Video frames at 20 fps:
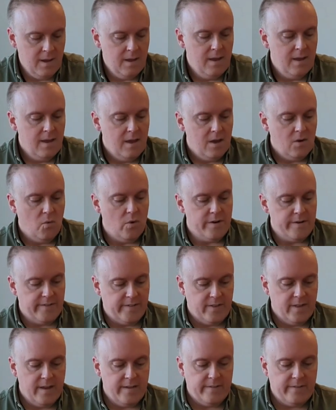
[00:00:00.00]
whereas
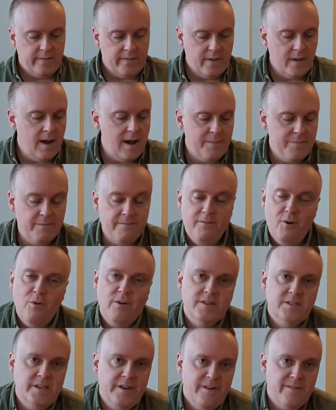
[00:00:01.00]
this, the focus
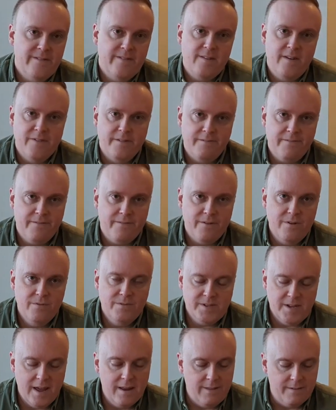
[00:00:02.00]
here is on the fruit and the
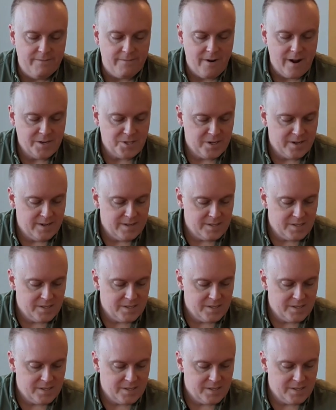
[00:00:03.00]
freshness.